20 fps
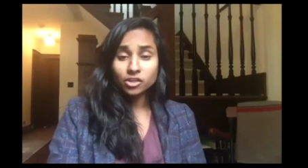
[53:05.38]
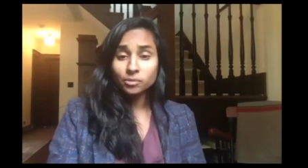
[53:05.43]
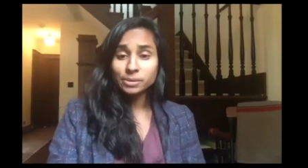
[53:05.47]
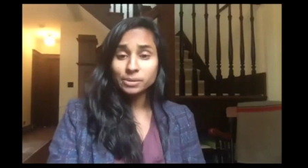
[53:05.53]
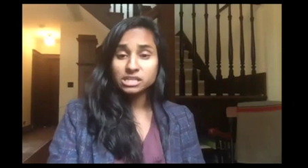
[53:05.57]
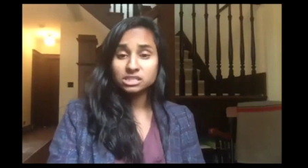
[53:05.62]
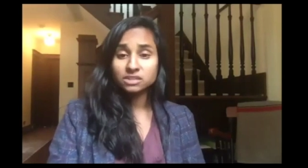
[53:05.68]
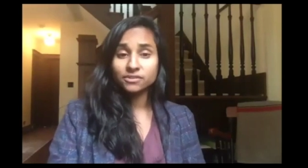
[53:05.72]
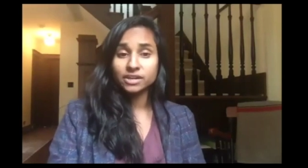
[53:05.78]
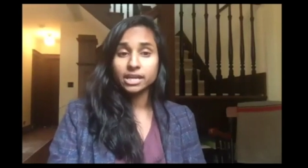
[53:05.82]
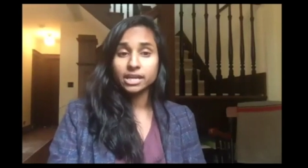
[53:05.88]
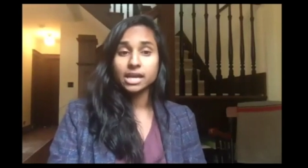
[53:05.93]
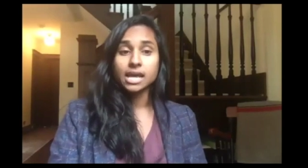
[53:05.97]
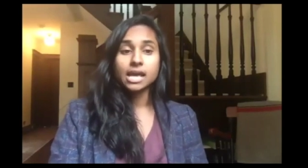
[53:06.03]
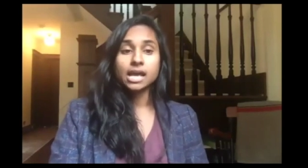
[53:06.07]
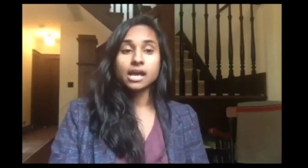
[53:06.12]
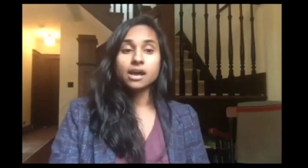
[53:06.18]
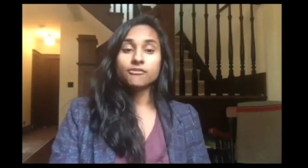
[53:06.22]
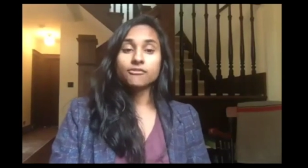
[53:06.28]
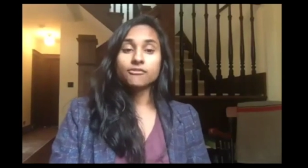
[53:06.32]
The other piece of
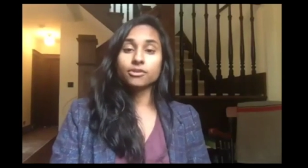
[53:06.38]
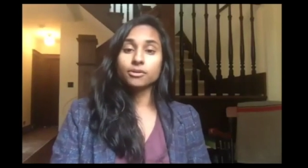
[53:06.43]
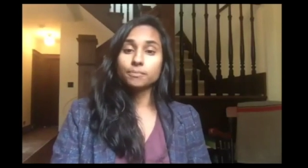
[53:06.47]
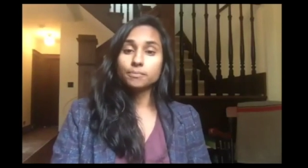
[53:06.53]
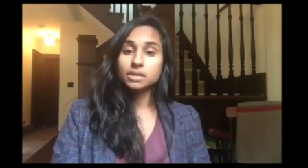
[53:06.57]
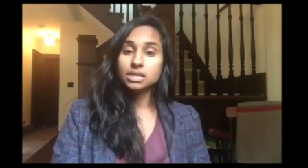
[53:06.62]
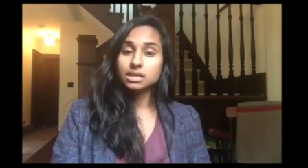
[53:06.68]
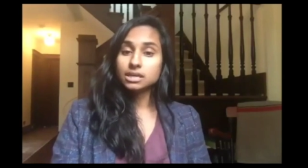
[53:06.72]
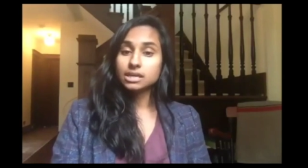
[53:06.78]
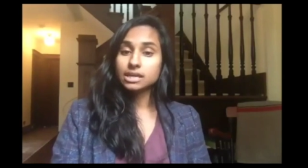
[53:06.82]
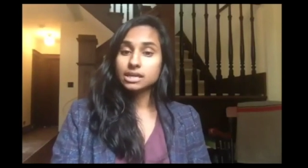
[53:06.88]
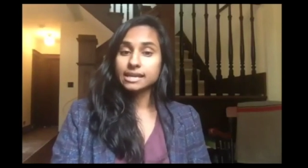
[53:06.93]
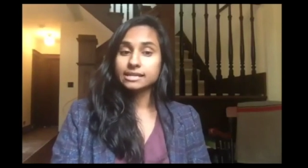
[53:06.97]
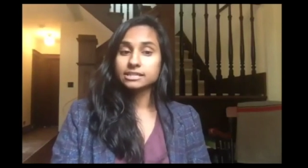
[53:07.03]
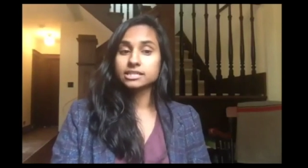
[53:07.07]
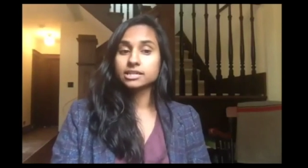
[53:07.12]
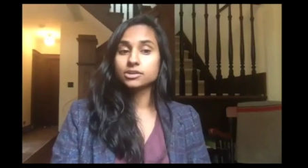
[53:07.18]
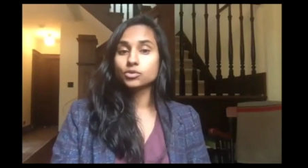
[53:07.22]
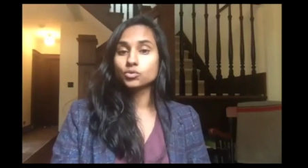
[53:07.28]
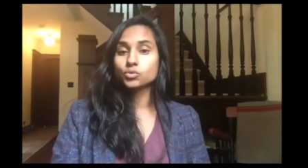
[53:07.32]
it for
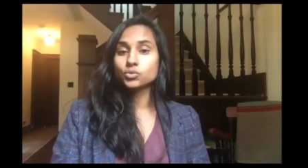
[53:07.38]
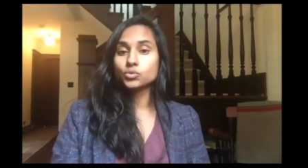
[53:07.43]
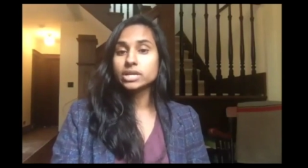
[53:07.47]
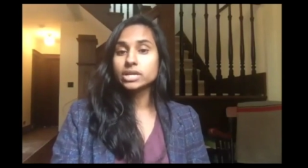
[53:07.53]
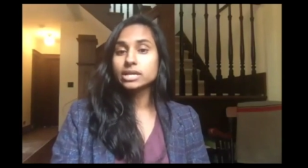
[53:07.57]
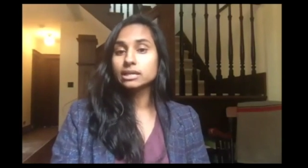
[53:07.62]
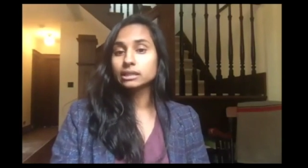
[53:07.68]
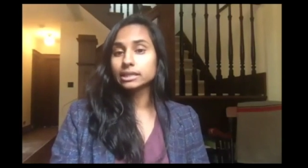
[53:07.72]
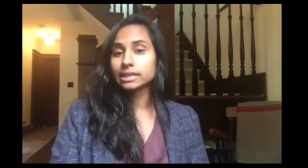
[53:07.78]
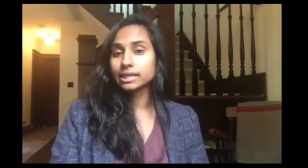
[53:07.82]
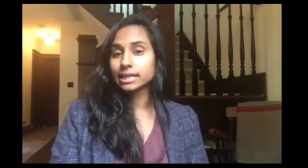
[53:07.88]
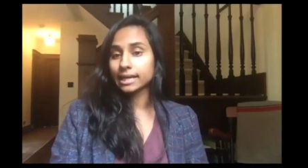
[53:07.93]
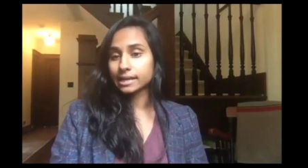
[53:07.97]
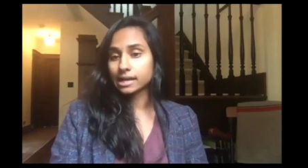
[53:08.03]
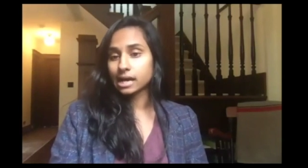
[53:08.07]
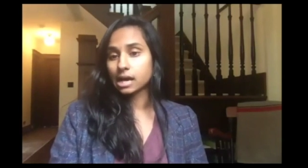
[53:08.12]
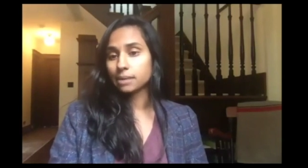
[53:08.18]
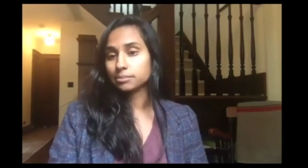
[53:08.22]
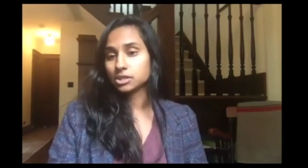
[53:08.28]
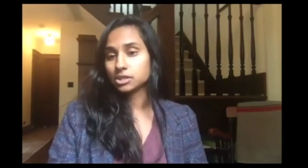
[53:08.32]
me is it
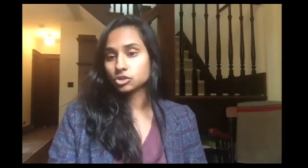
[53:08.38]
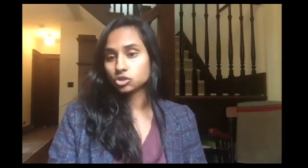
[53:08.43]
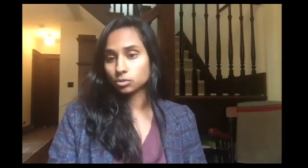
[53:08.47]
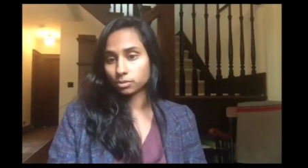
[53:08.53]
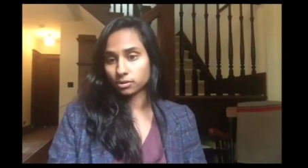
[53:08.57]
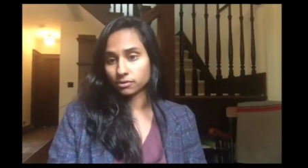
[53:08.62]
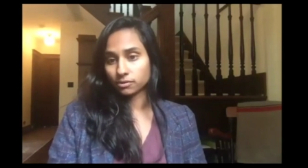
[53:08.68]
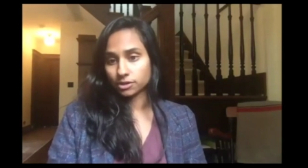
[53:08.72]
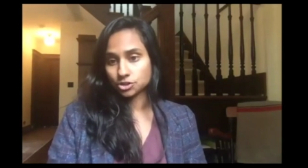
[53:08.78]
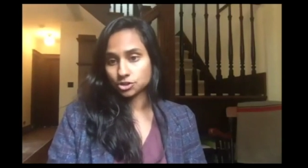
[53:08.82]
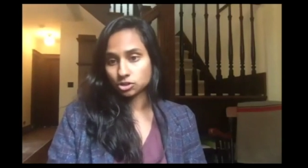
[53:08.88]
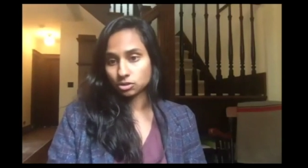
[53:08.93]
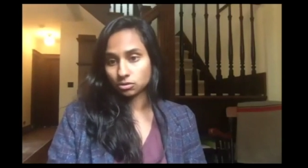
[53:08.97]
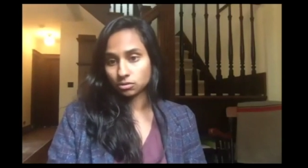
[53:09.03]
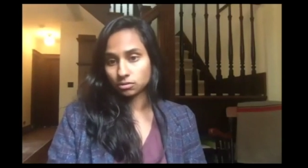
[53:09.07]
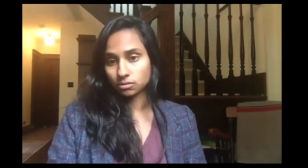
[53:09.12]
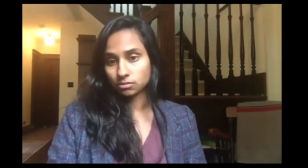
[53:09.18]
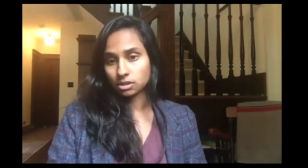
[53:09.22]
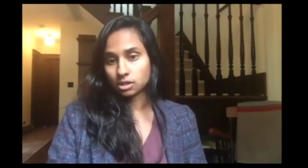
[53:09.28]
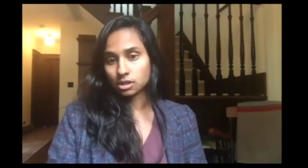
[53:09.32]
really cannot be
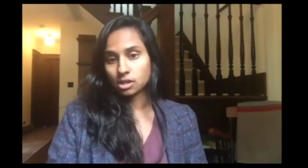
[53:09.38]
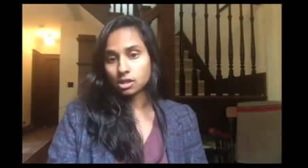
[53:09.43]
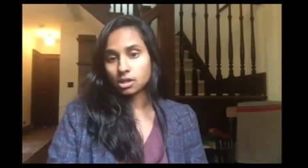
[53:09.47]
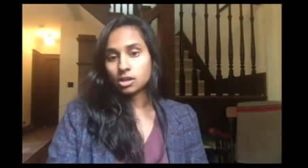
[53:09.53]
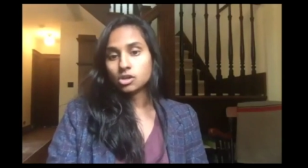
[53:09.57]
superficial.